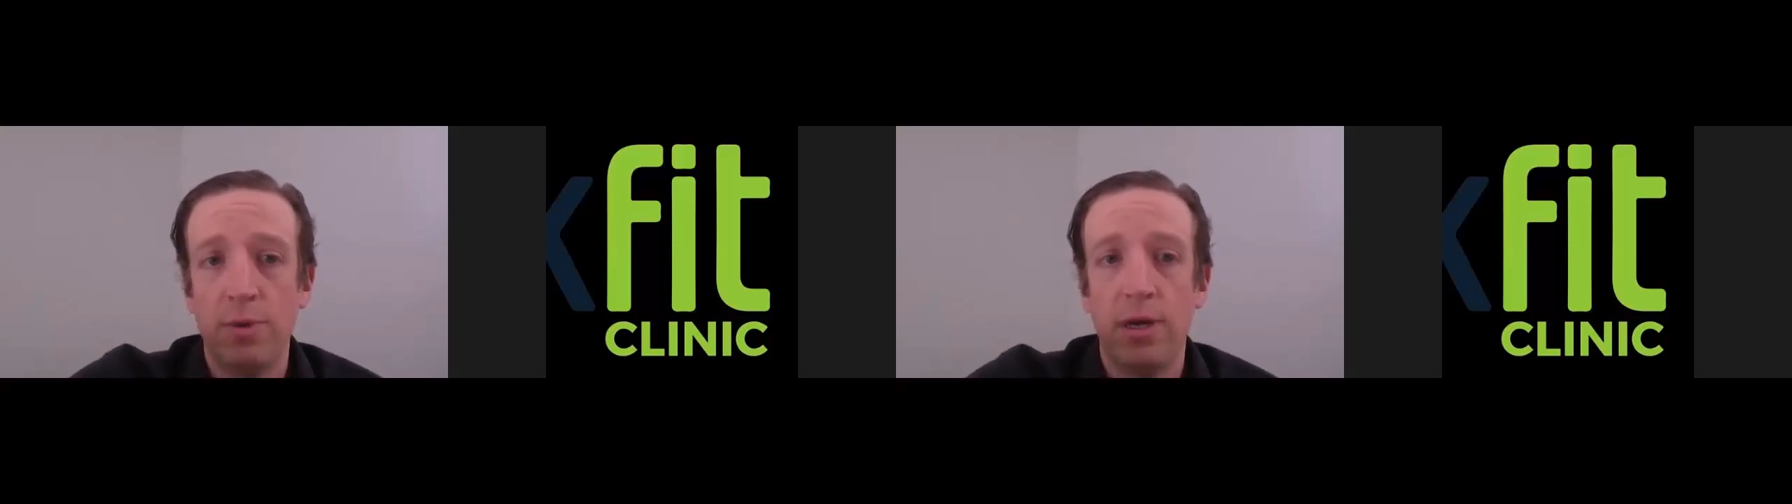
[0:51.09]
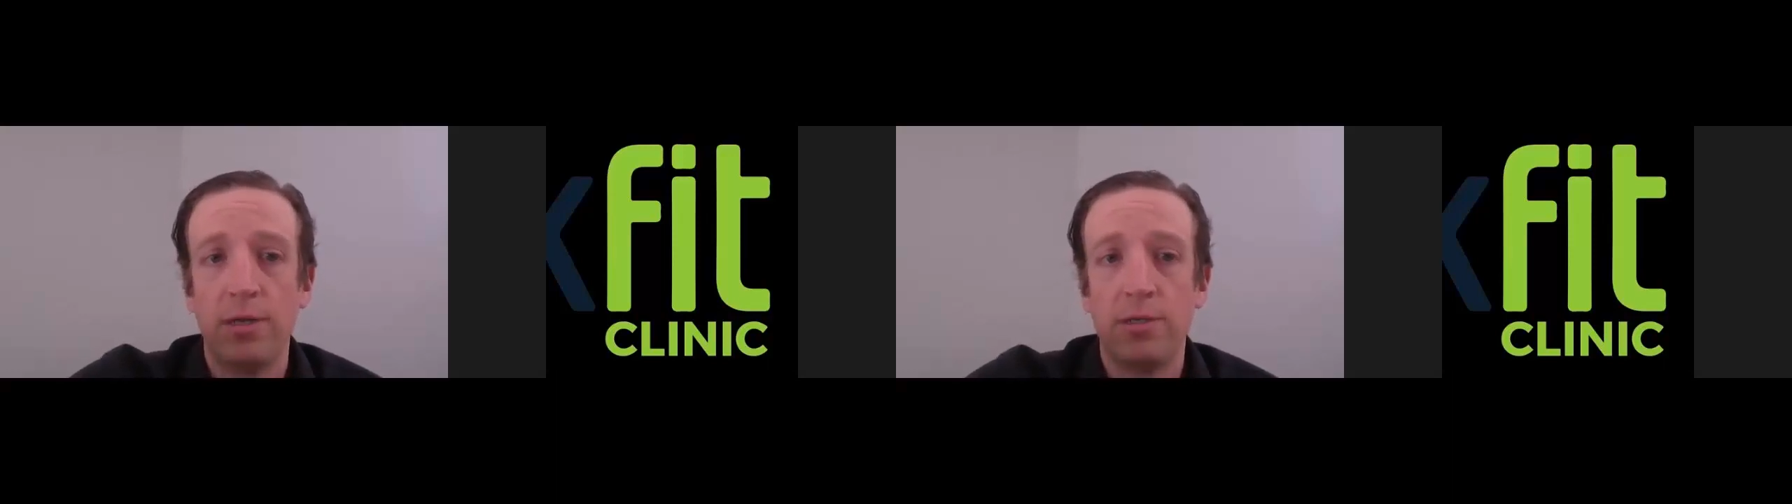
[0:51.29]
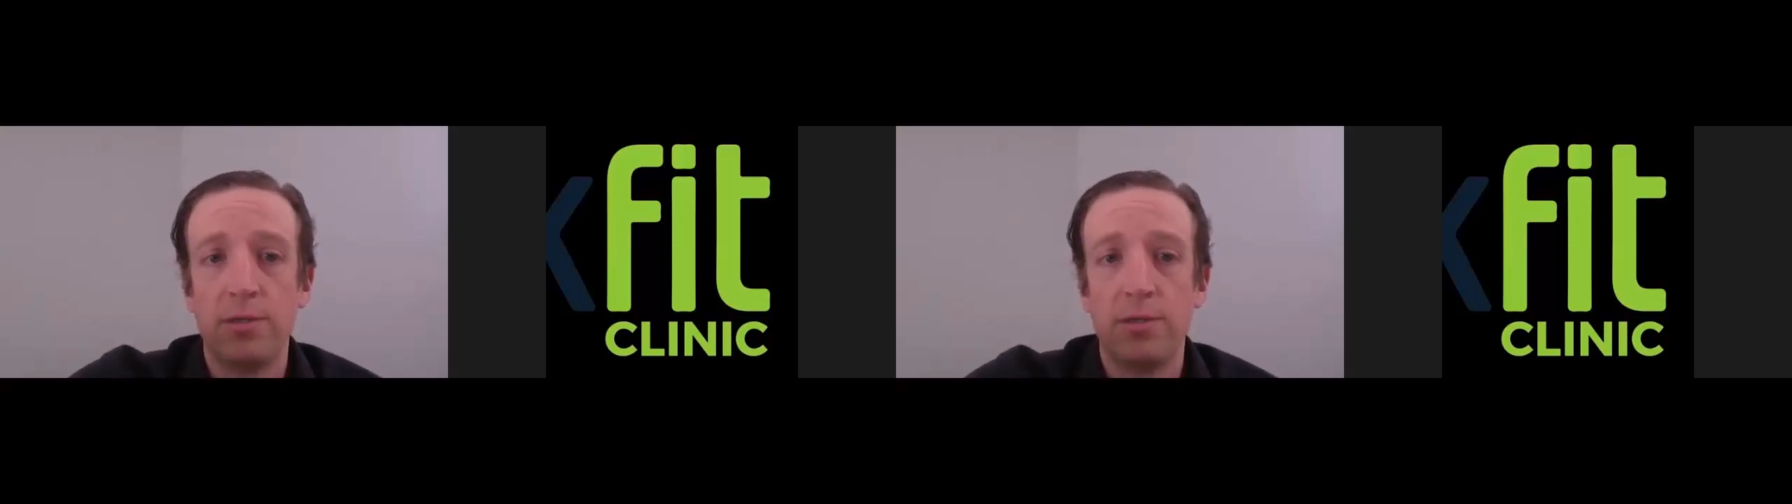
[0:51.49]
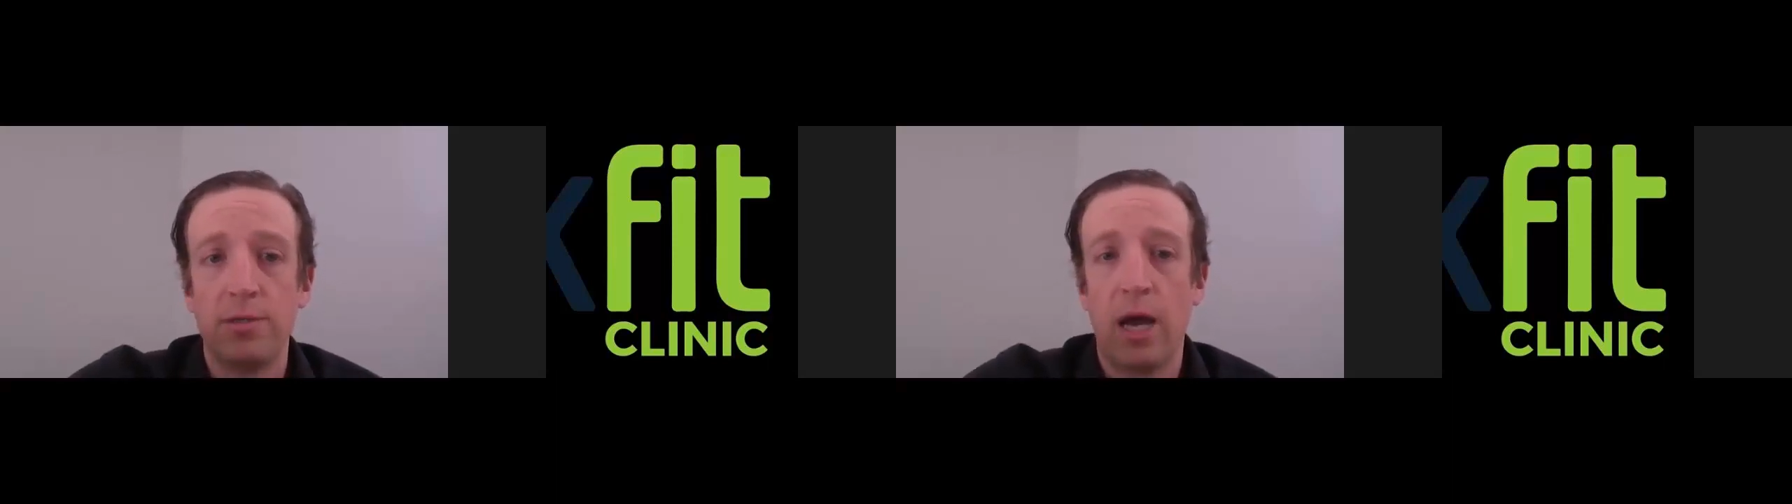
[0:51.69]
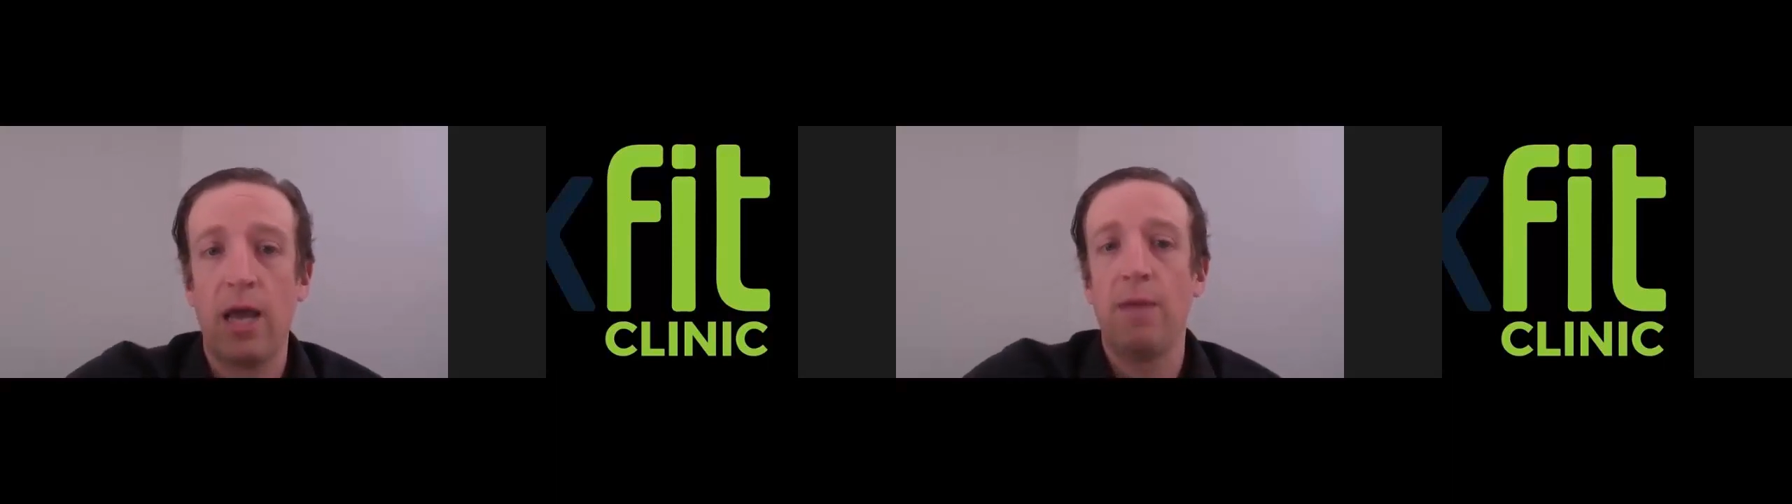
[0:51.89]
but
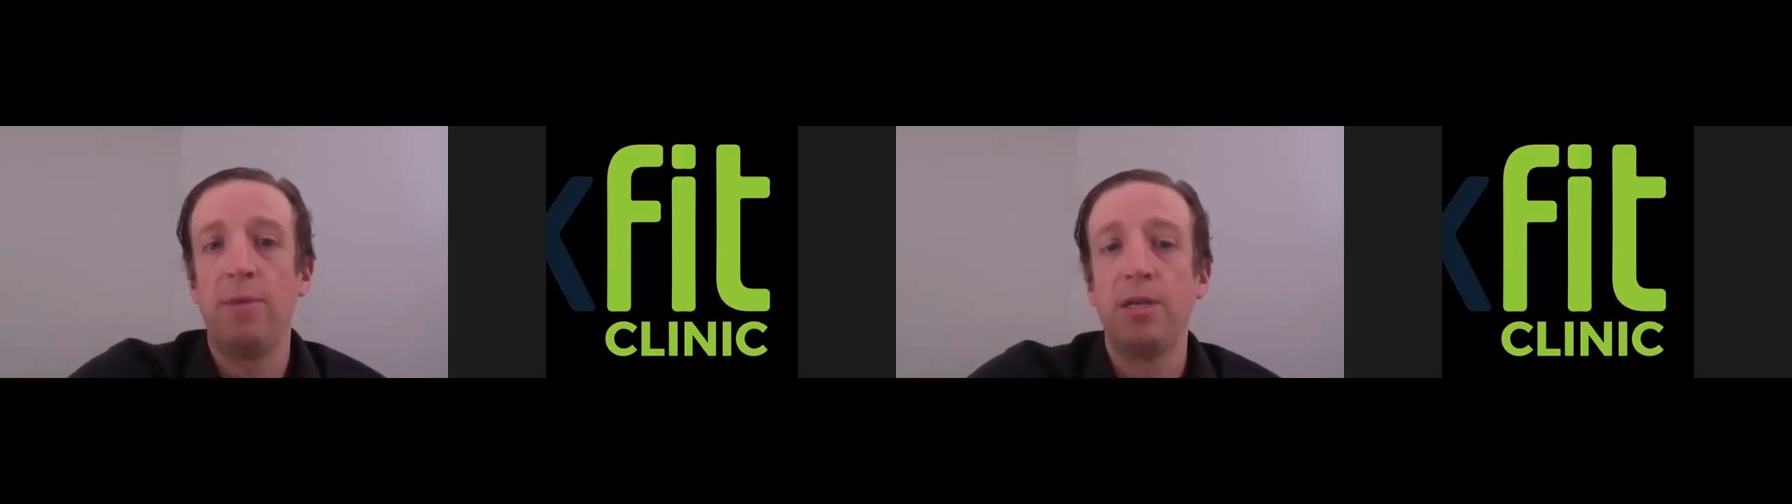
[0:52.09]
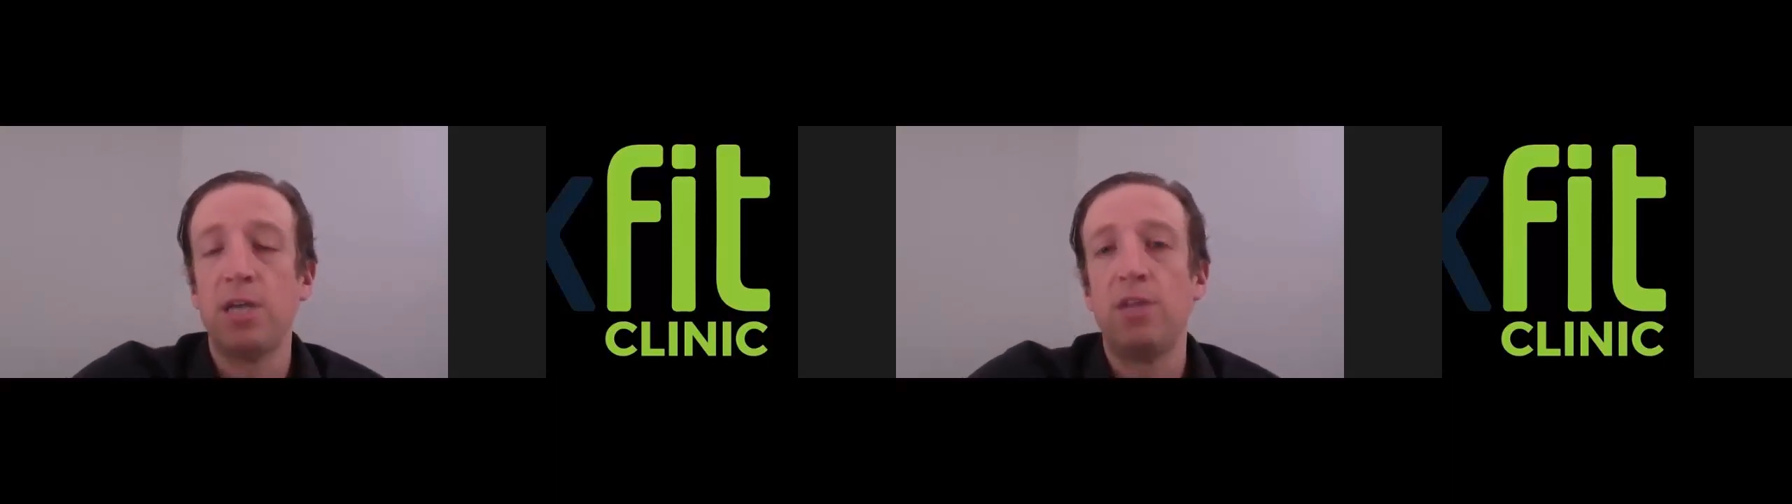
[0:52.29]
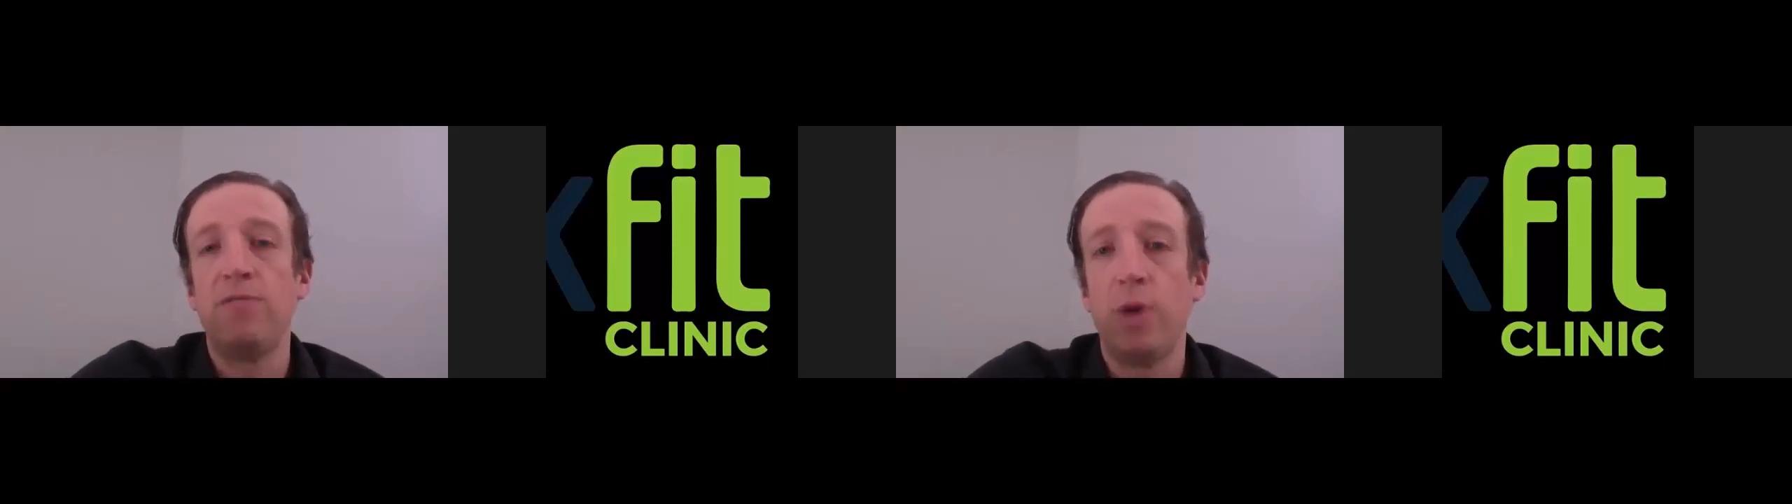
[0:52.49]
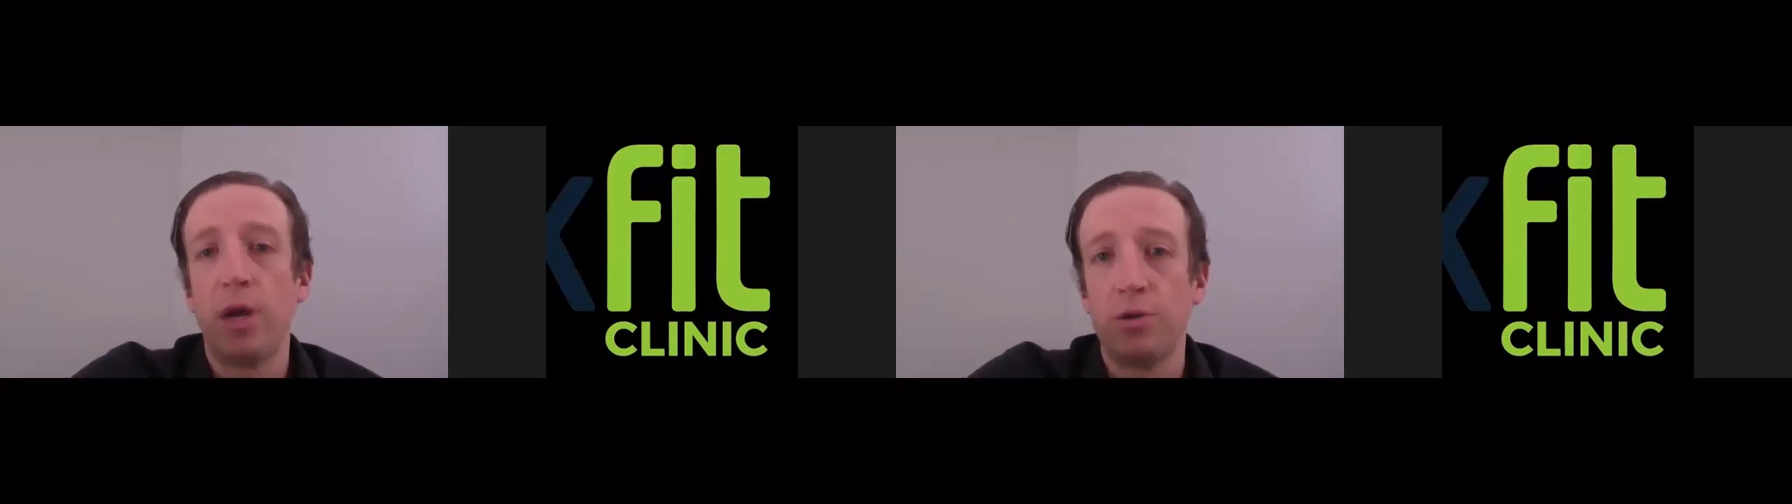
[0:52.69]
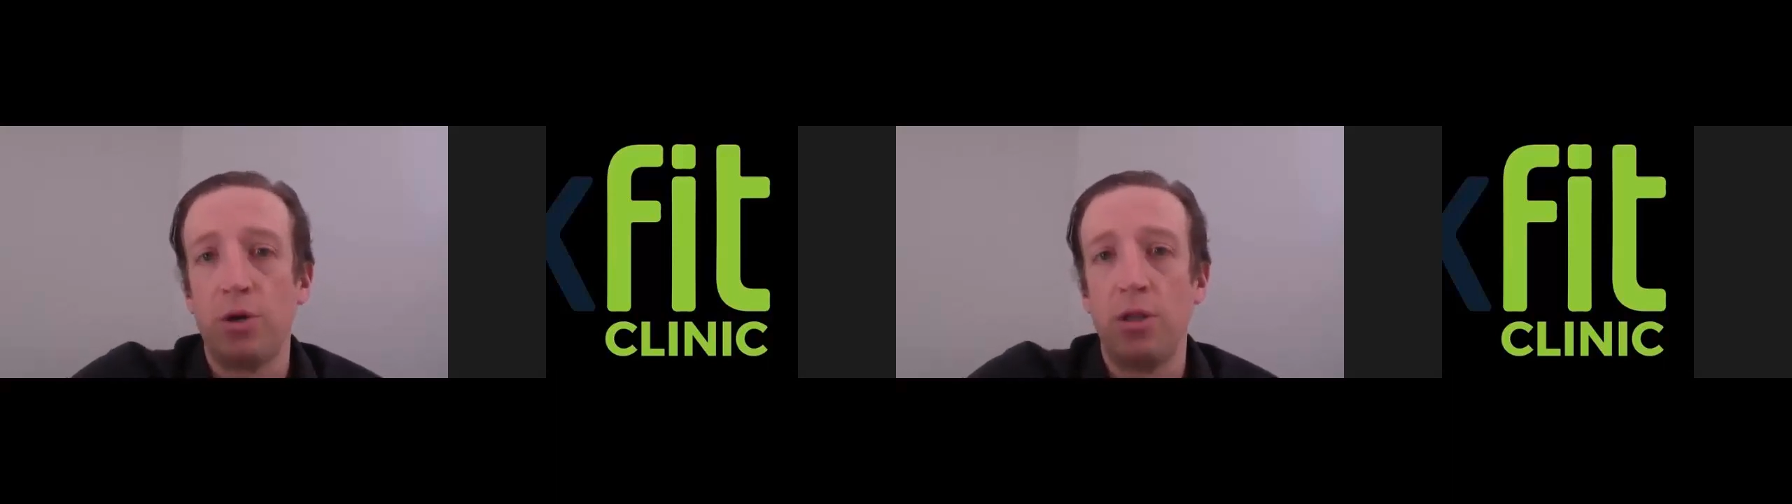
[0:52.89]
I am an executive
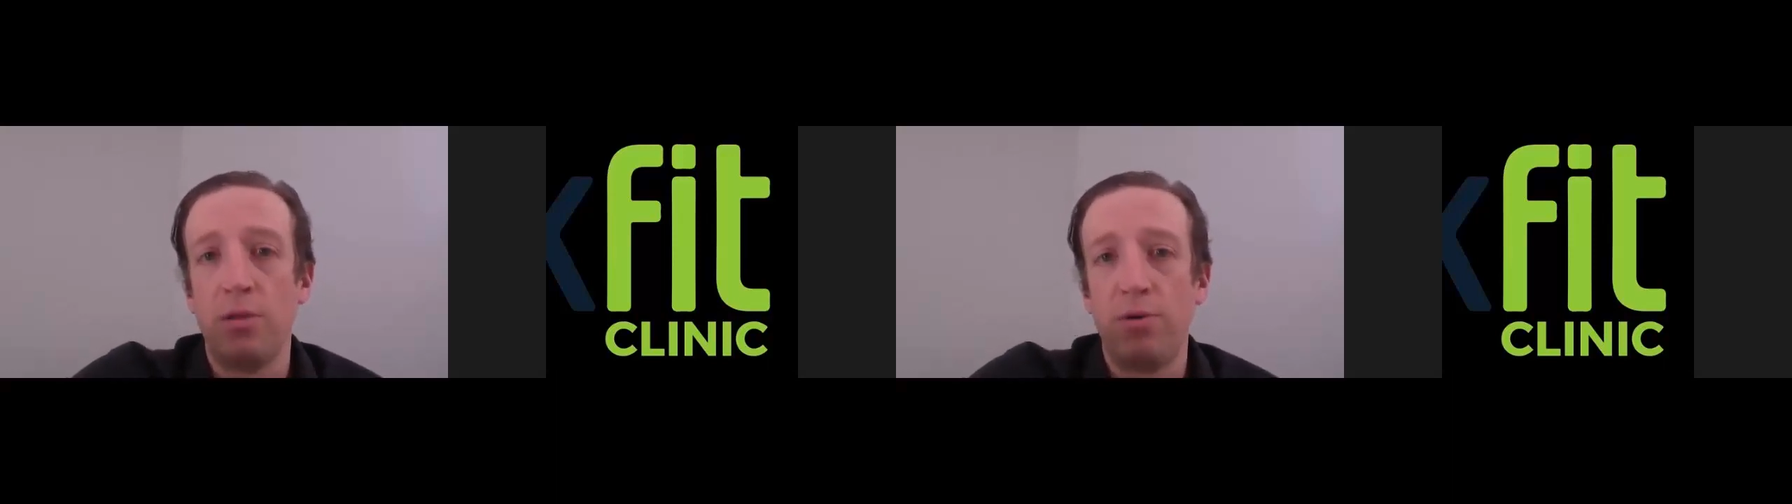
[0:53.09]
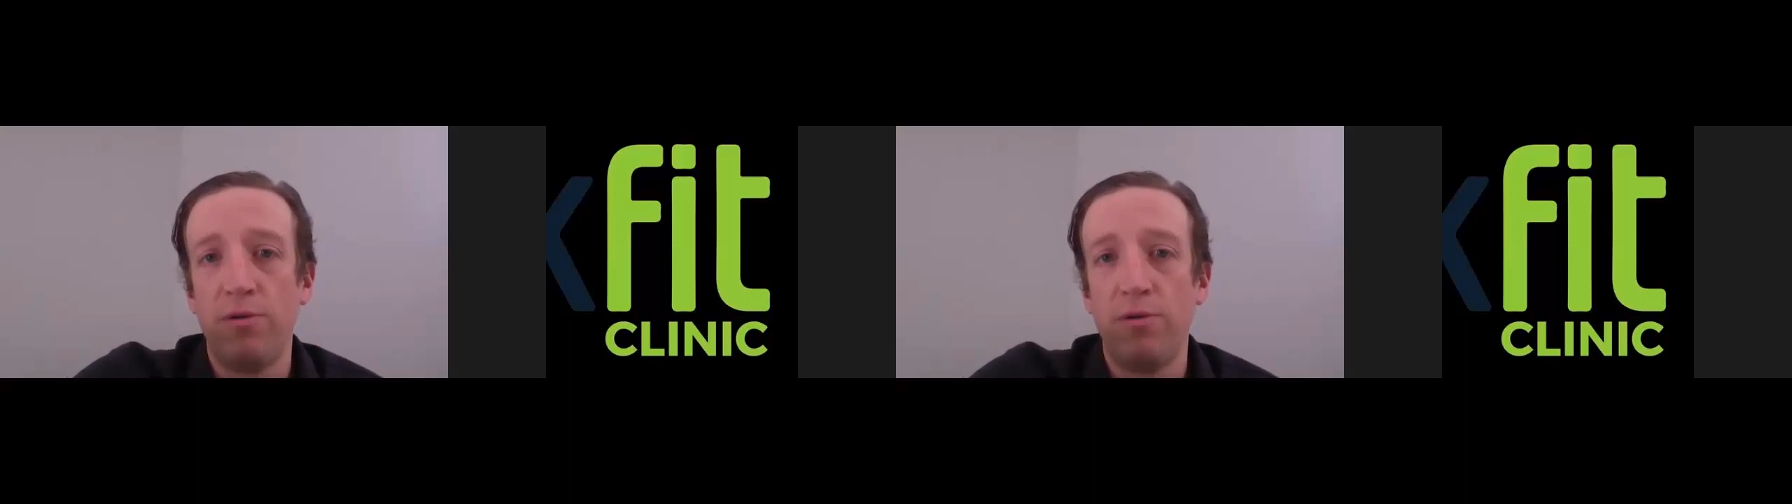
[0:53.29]
director on the